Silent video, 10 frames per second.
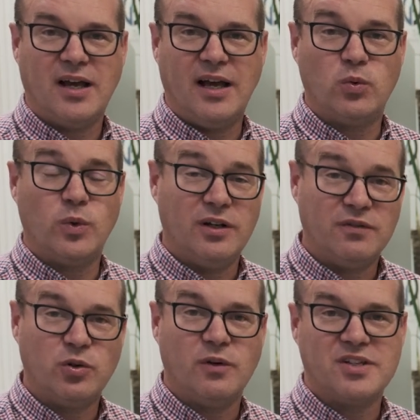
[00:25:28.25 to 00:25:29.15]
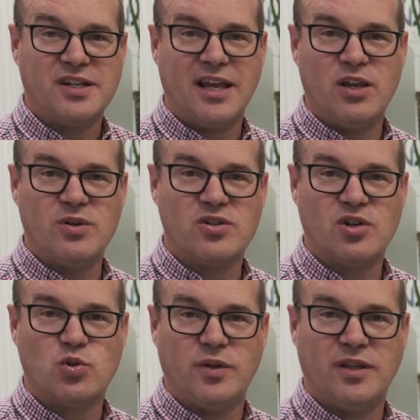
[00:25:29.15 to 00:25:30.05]
and we'd love to obviously get you in
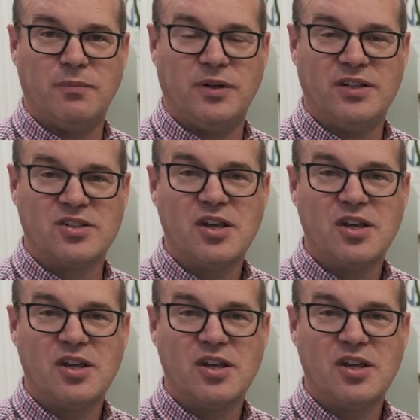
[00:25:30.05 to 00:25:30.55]
touch with Emburse.